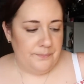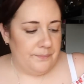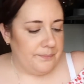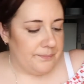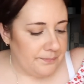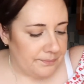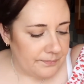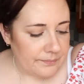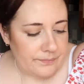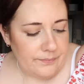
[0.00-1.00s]

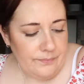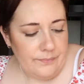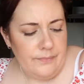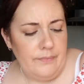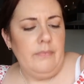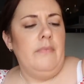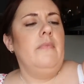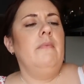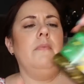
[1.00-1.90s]
Nothing is said.